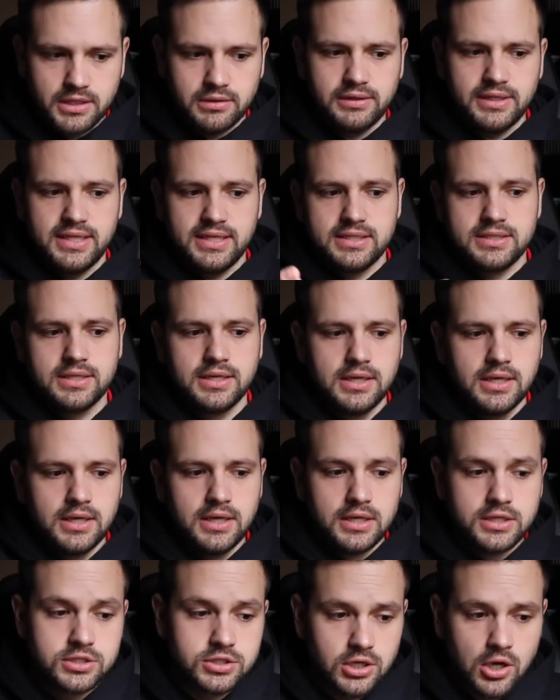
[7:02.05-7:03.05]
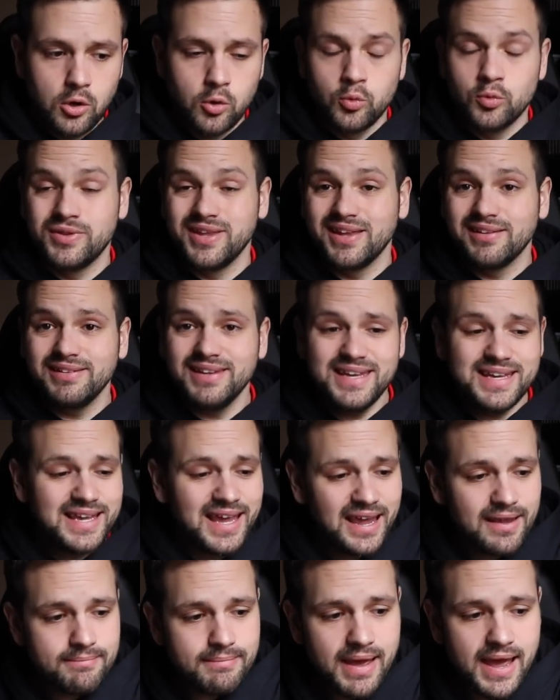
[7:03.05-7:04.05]
the Elite. So the Elite
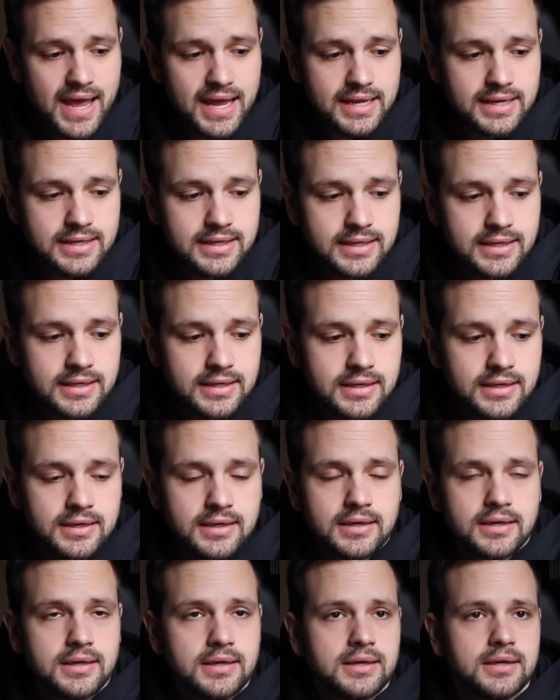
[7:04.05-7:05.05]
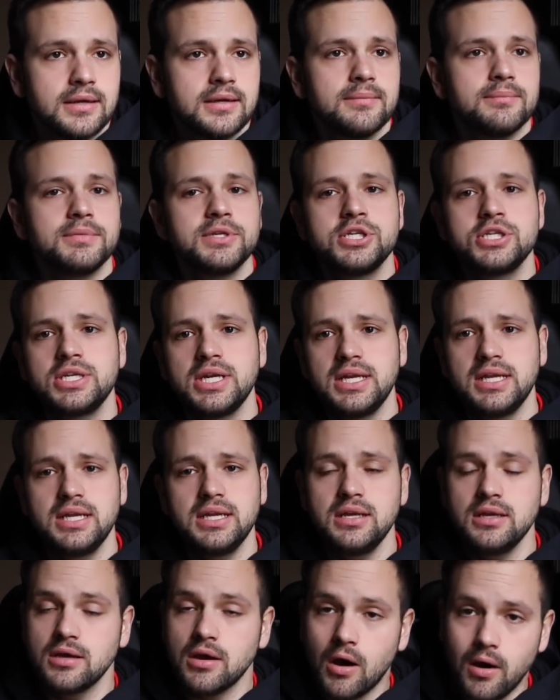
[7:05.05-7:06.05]
came back,
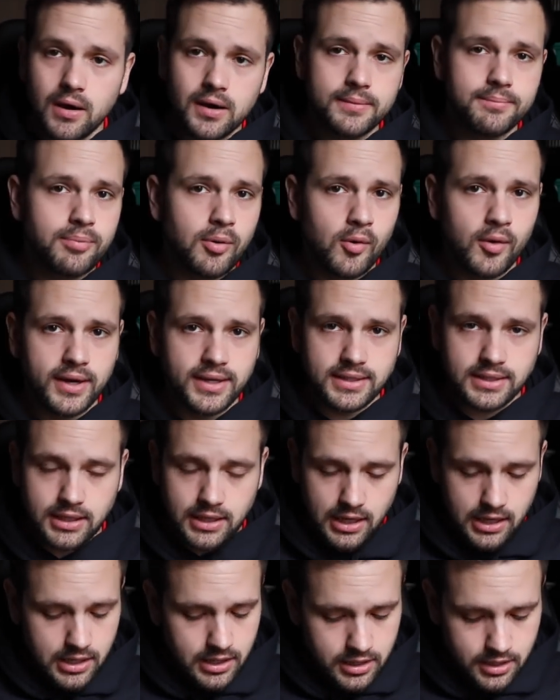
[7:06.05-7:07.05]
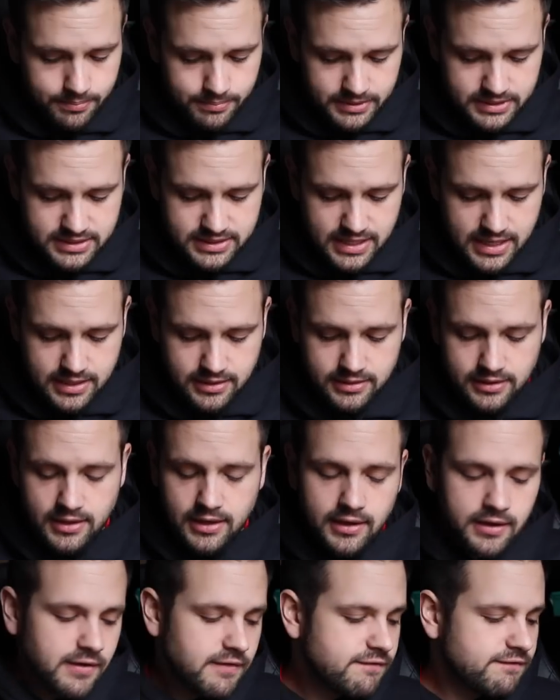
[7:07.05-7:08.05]
machining on point, 100%,
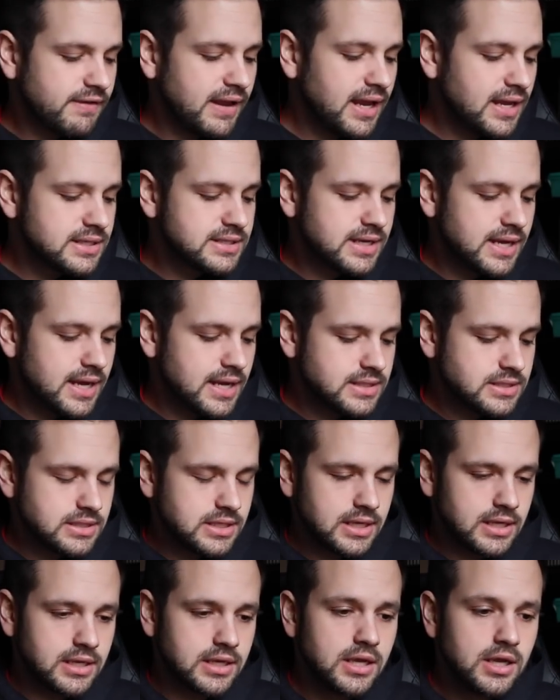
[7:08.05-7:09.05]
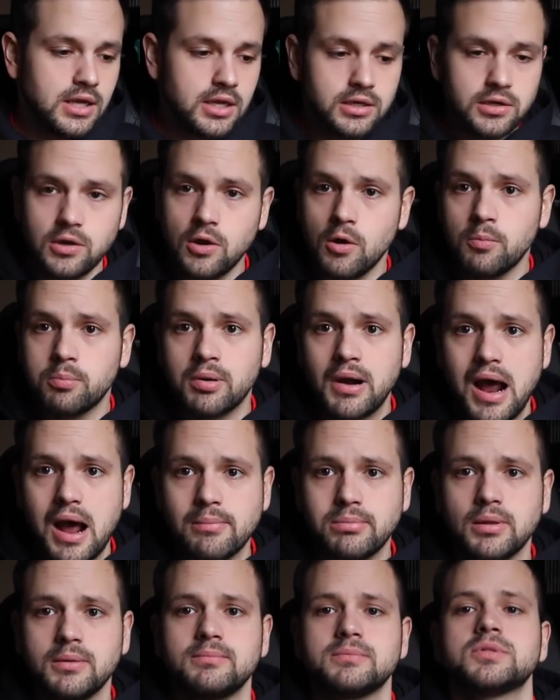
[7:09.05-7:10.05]
fantastic, no
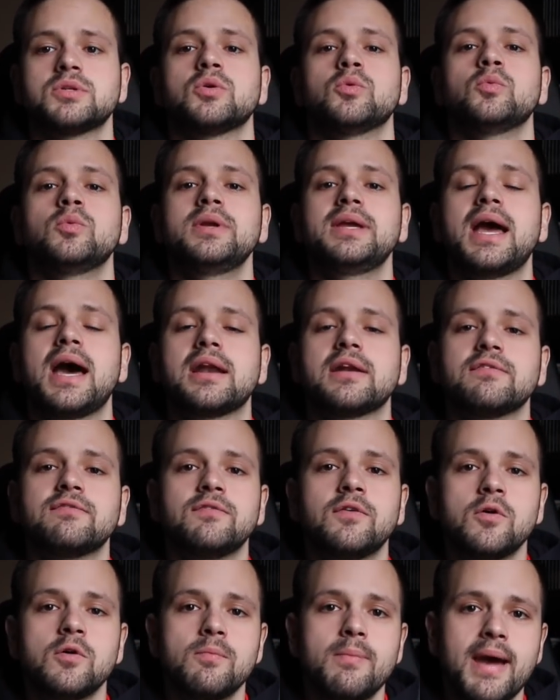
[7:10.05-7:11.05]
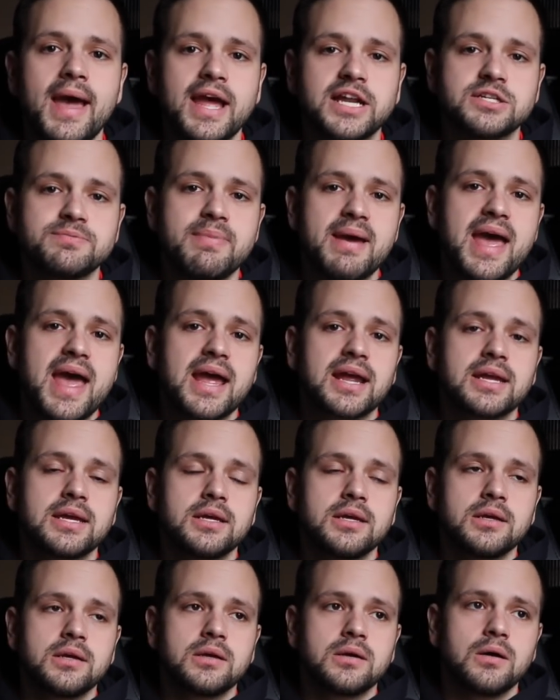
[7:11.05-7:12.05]
problems. We got a full batch back,
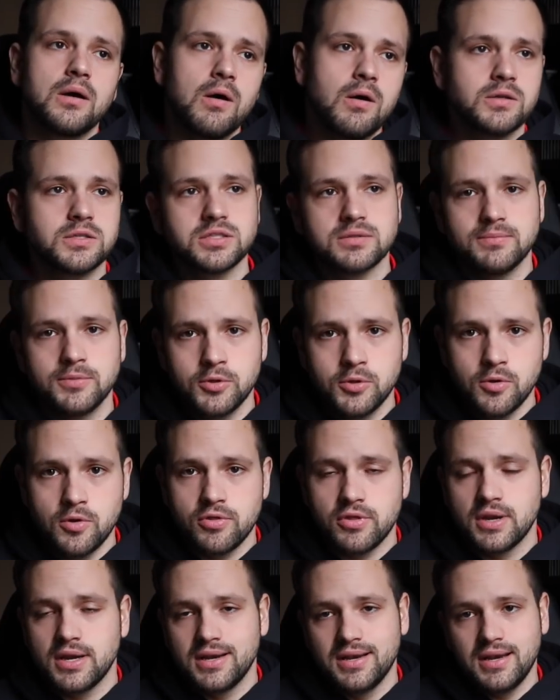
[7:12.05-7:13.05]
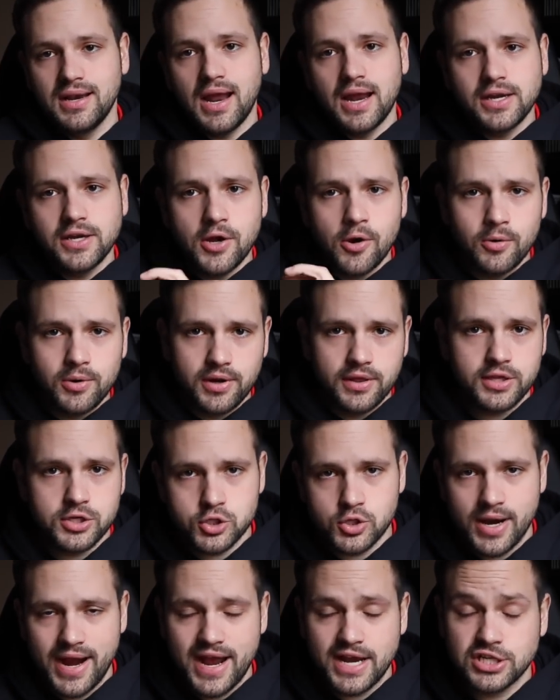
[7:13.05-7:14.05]
all smooth, none going to the
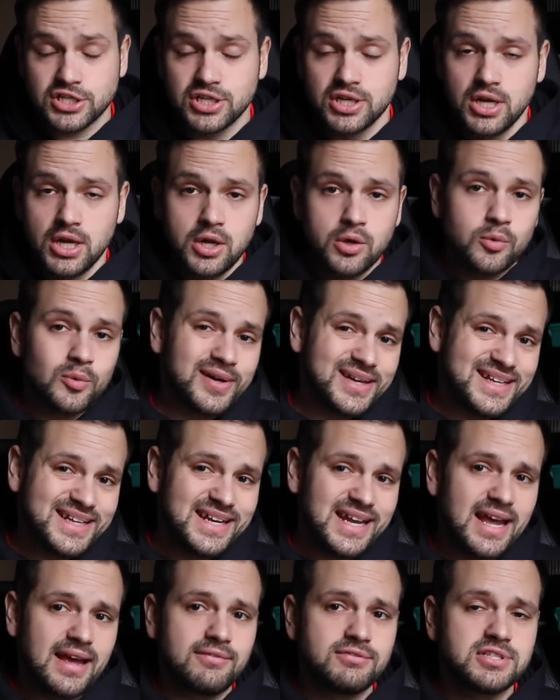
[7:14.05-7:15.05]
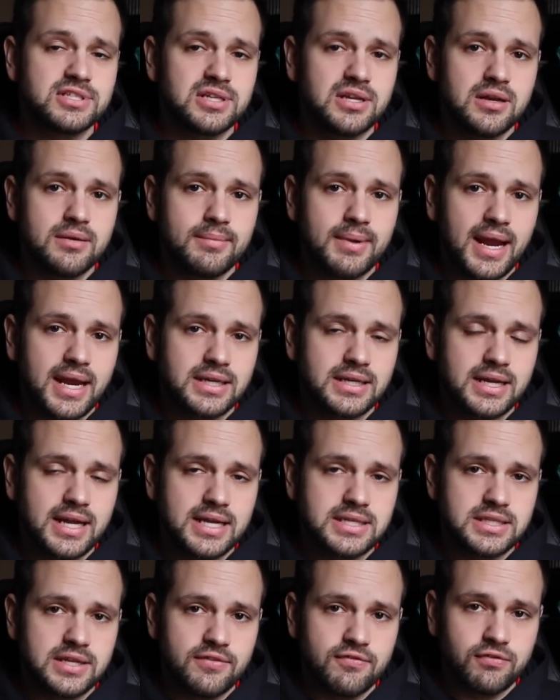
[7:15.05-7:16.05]
trash. We did have some
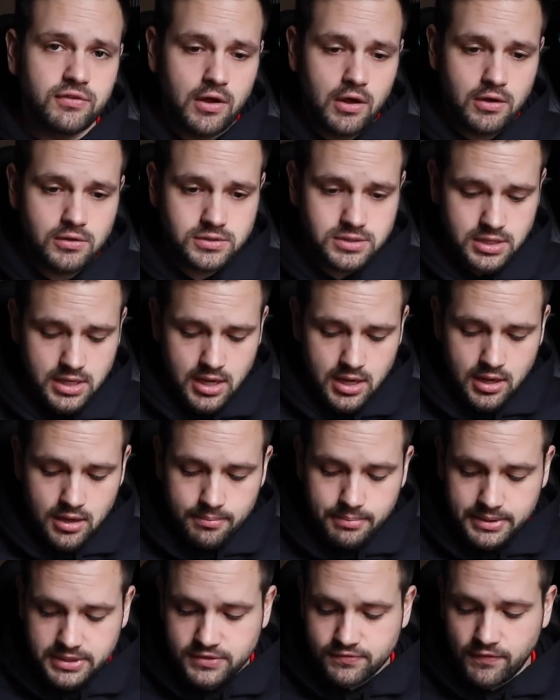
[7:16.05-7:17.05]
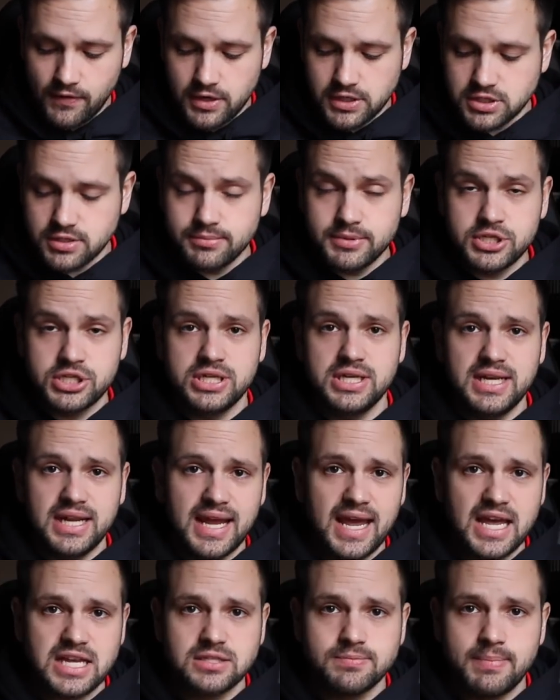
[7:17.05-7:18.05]
anodizing flaws, but as far as the
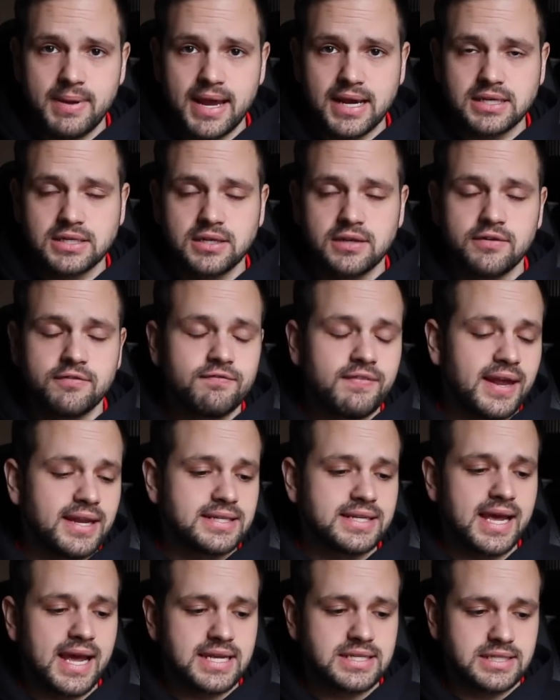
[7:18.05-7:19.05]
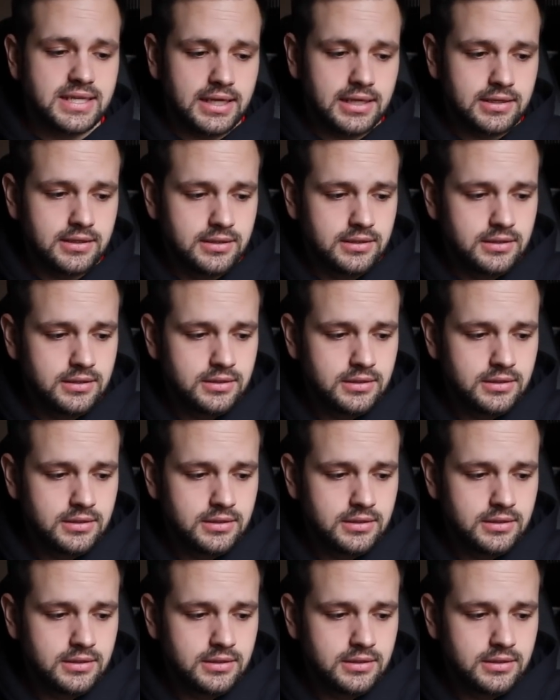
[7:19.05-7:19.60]
machining aspect, fantastic.